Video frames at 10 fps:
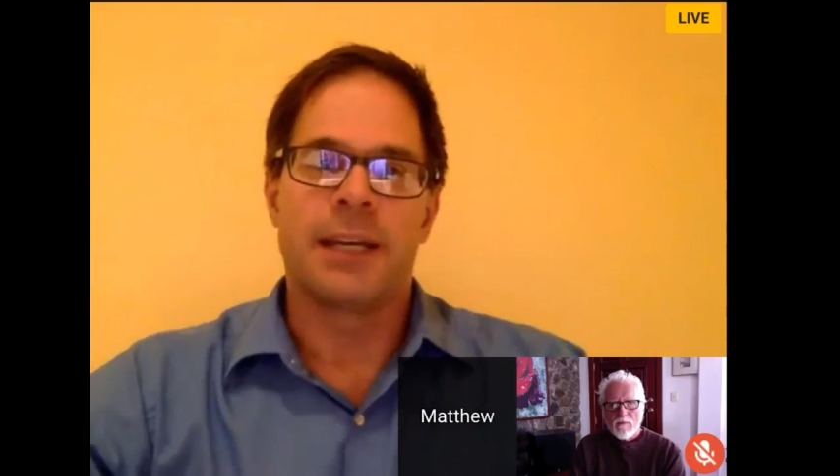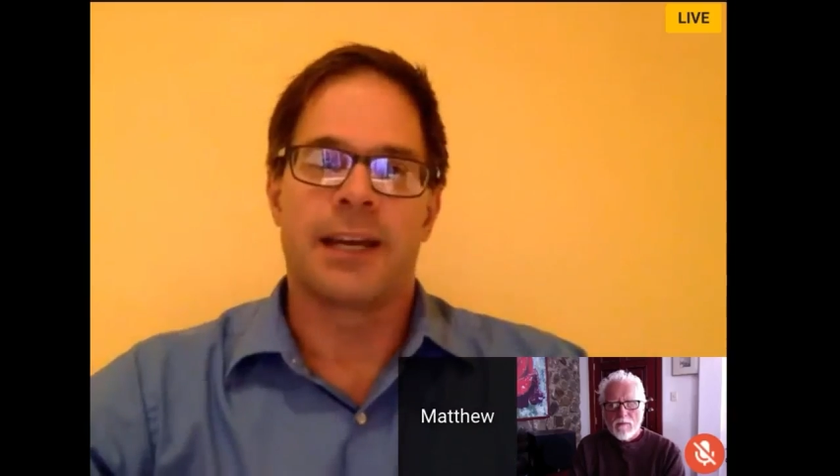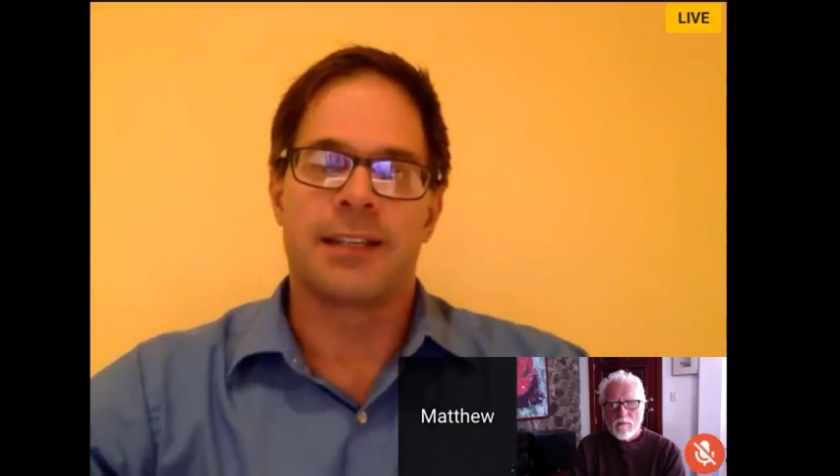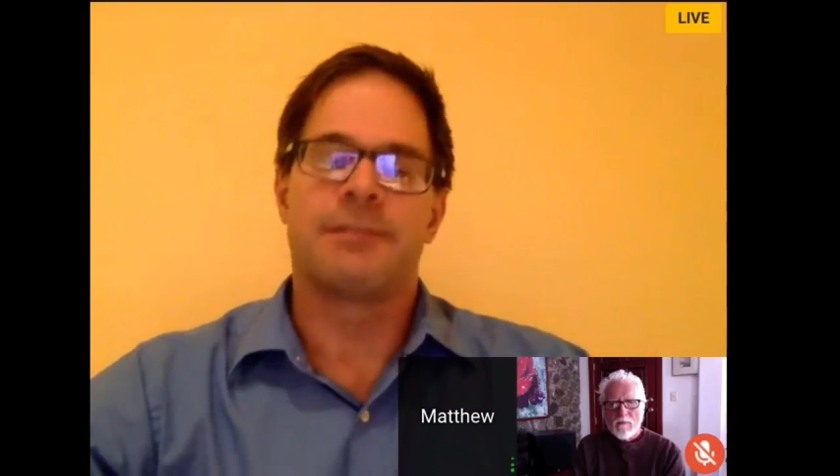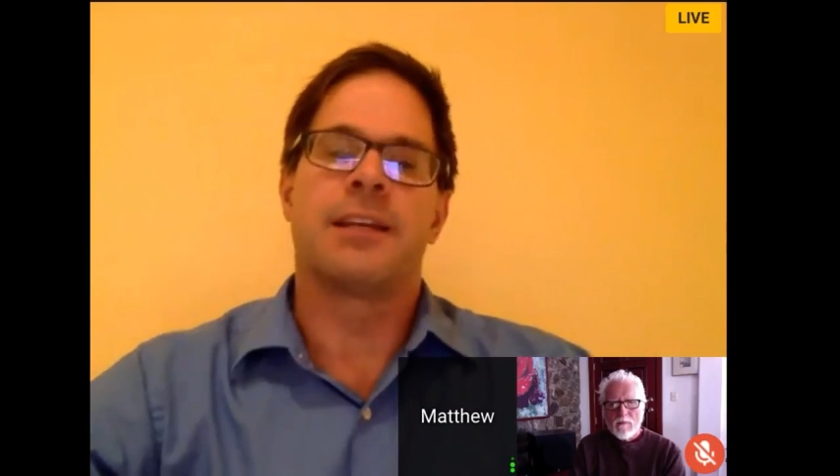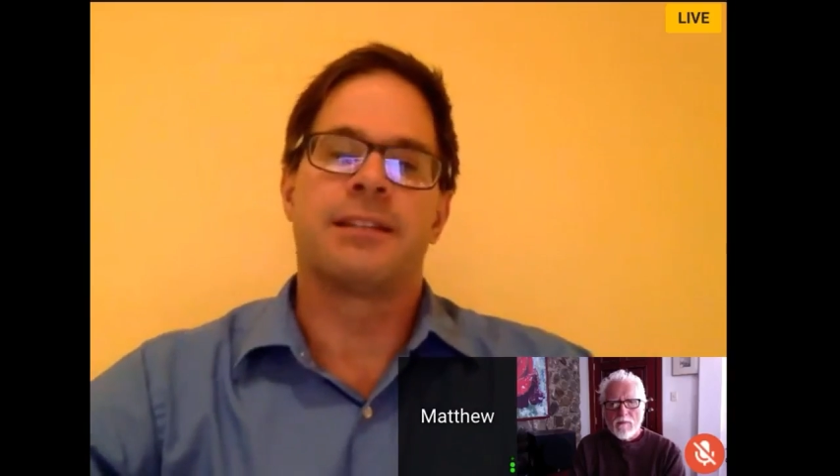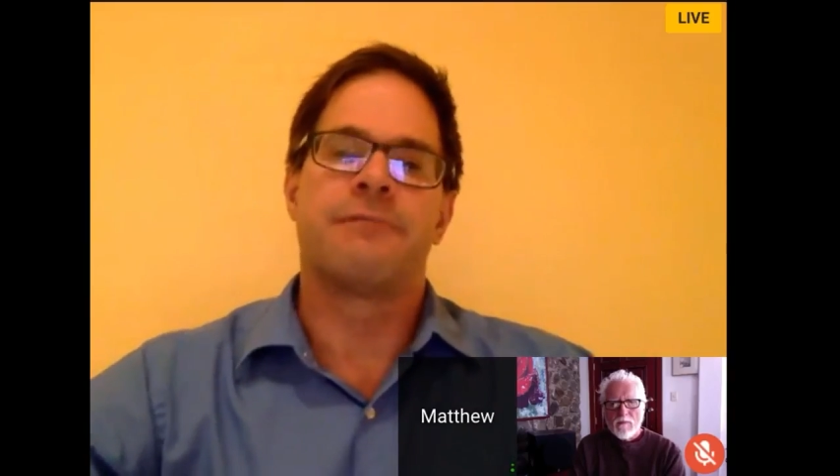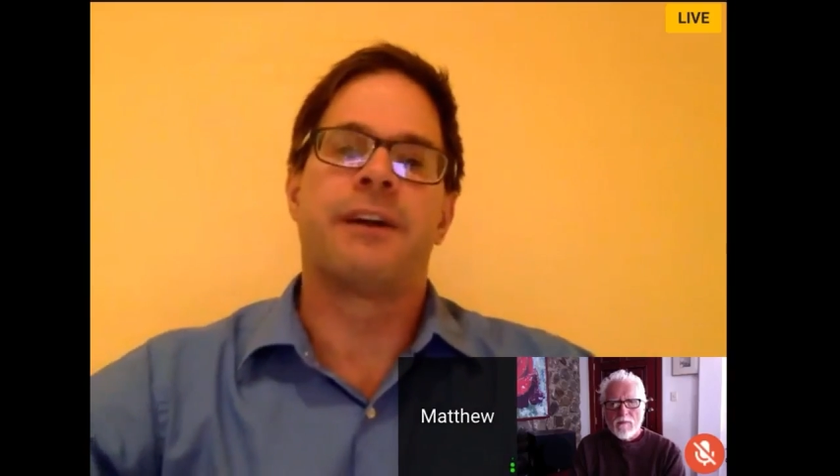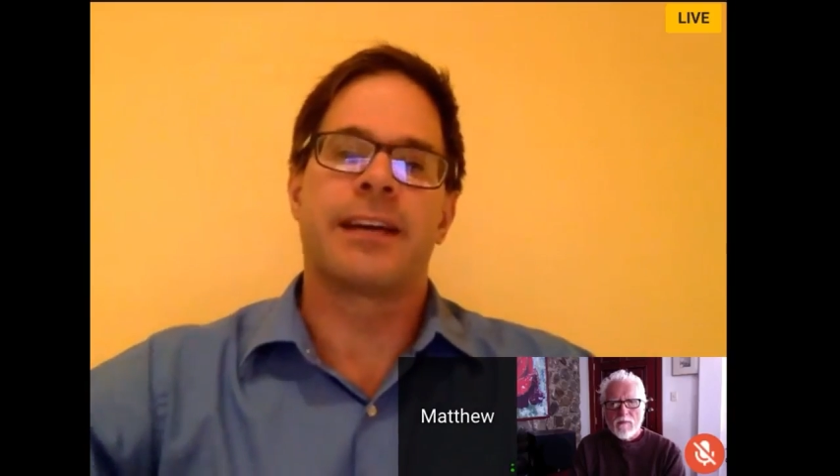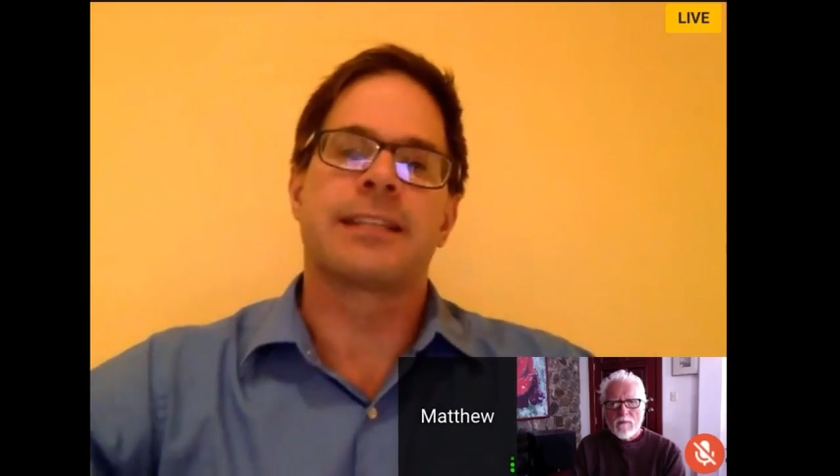because
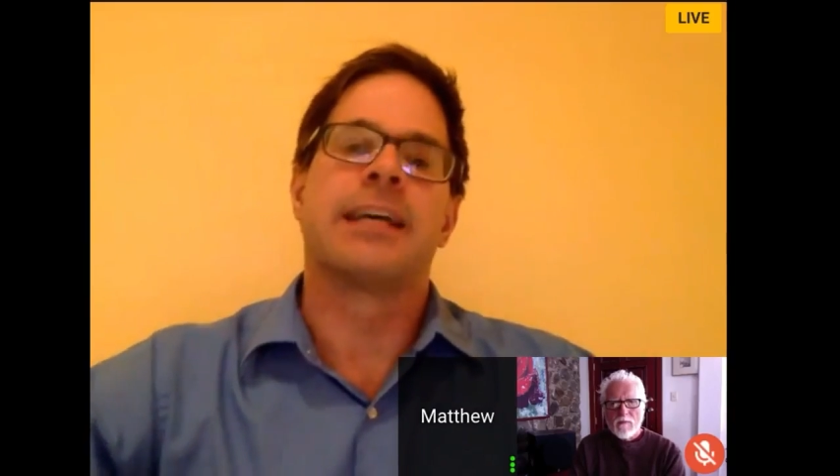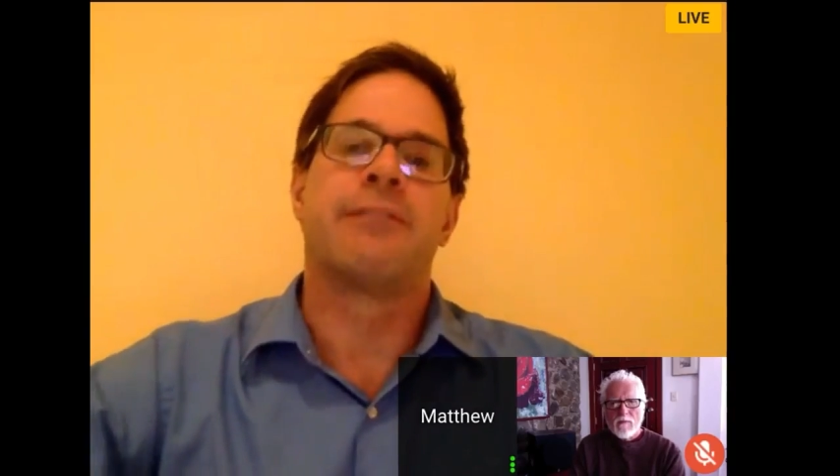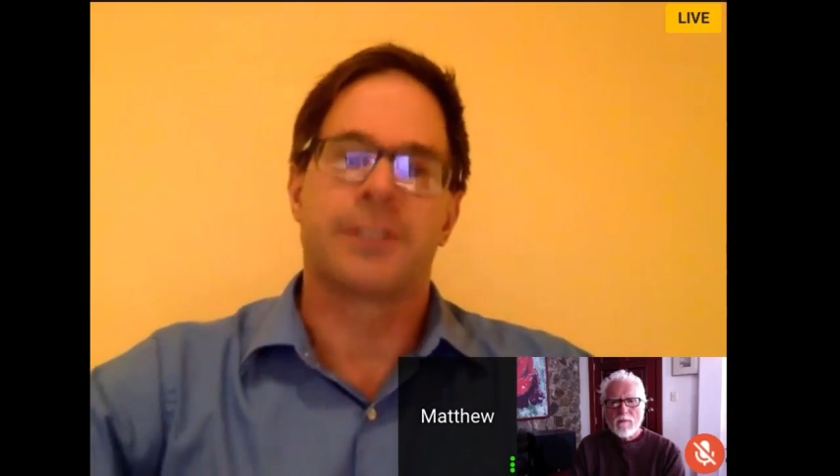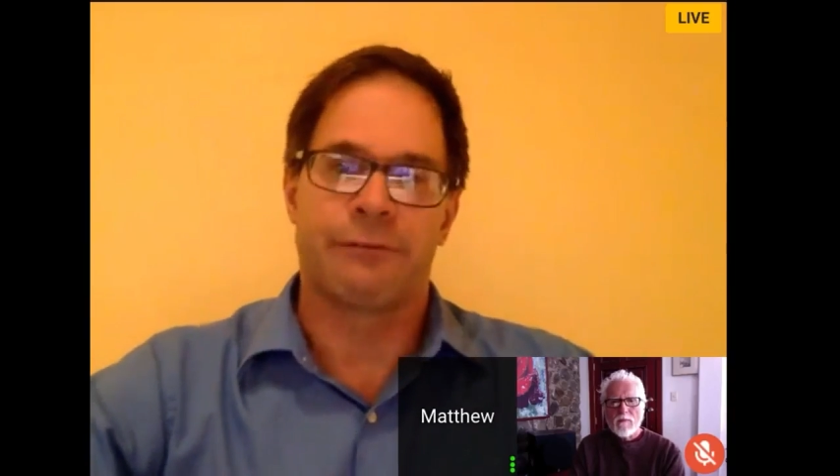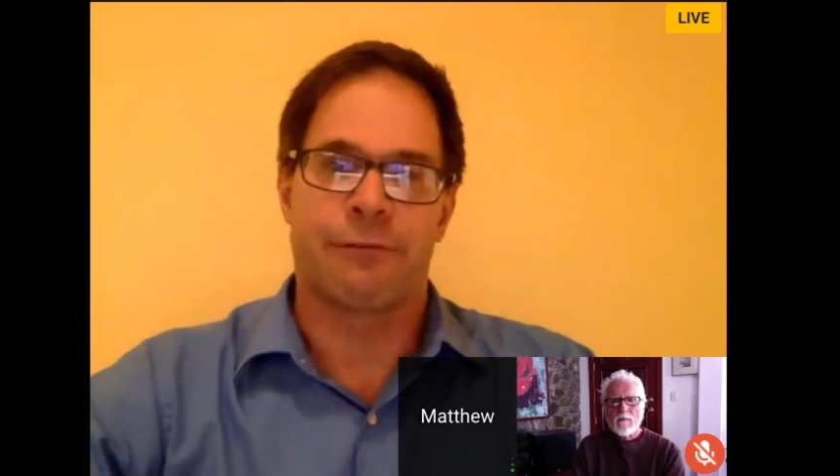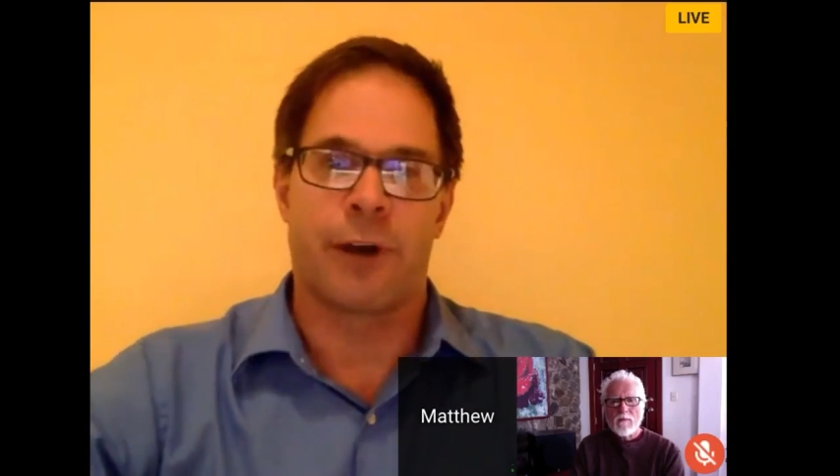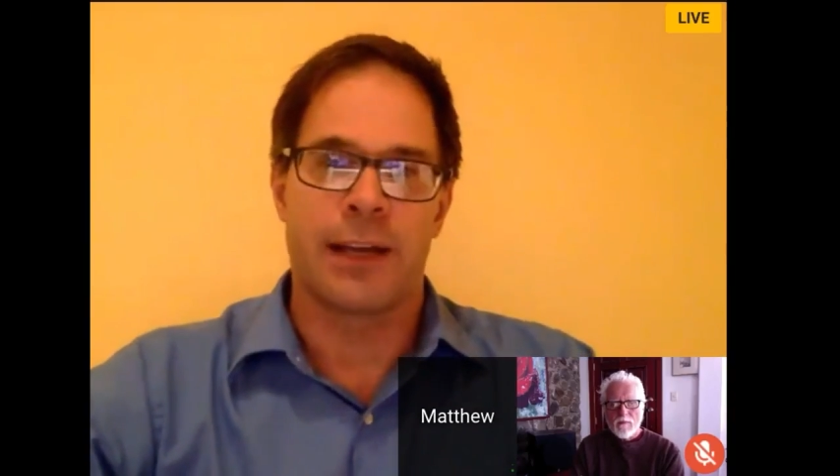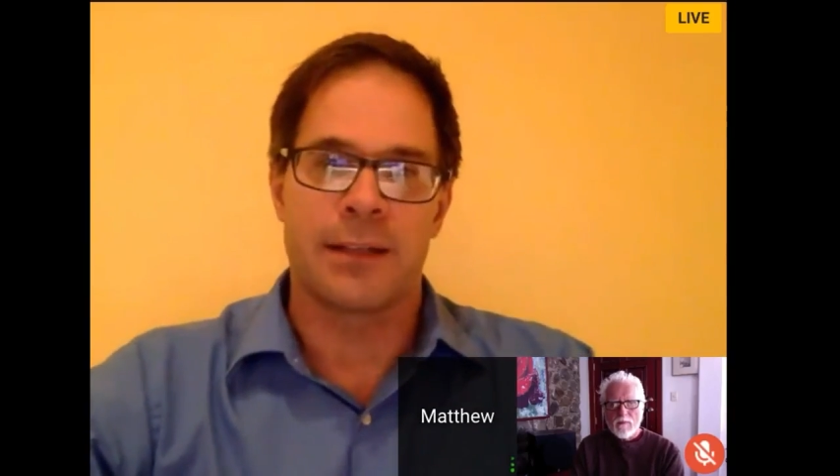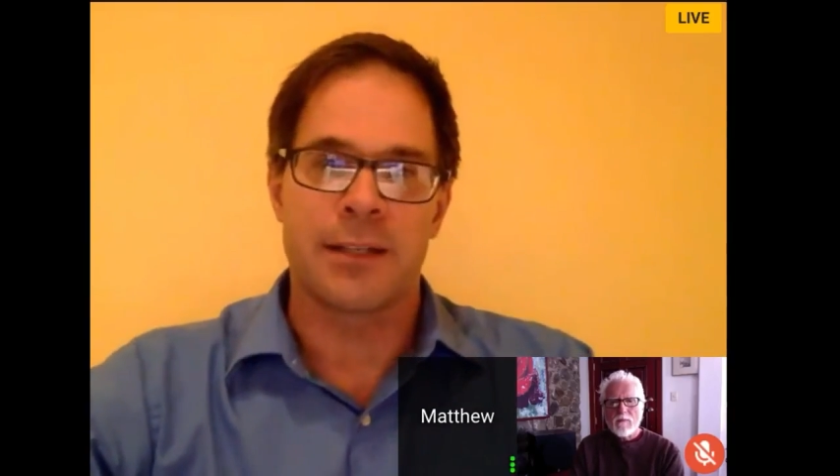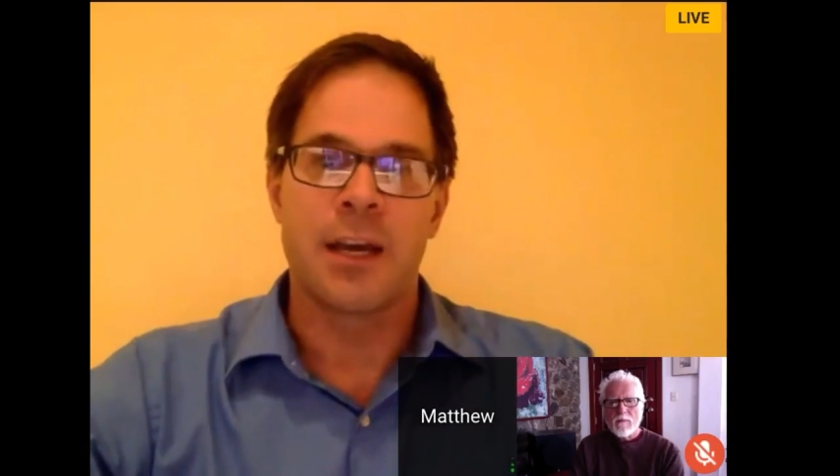it's various levels of
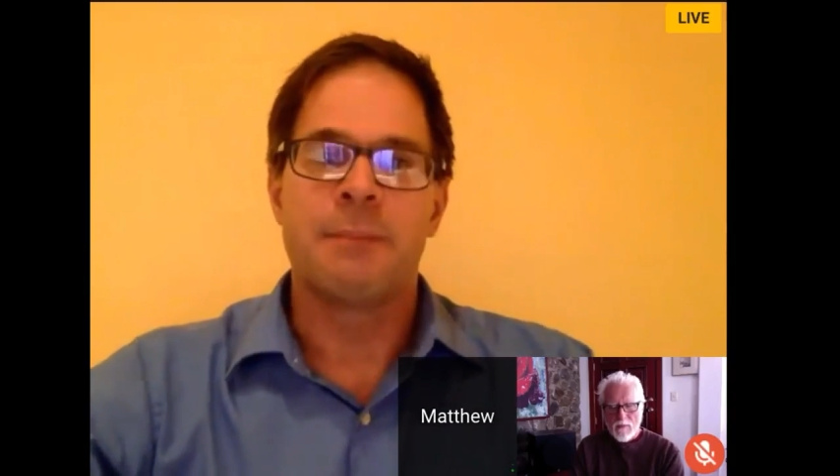friends.